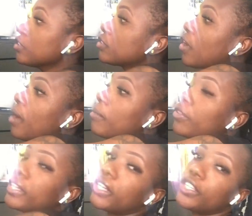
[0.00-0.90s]
So I'm
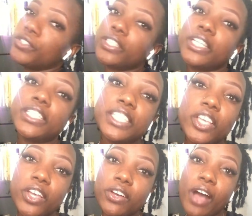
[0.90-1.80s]
only gonna use it
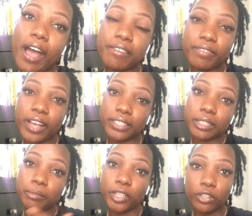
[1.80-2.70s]
until I find
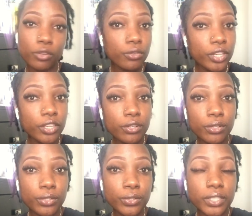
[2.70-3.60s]
something new to
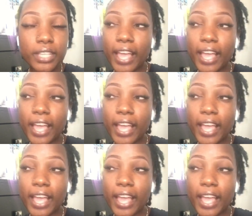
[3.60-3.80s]
use,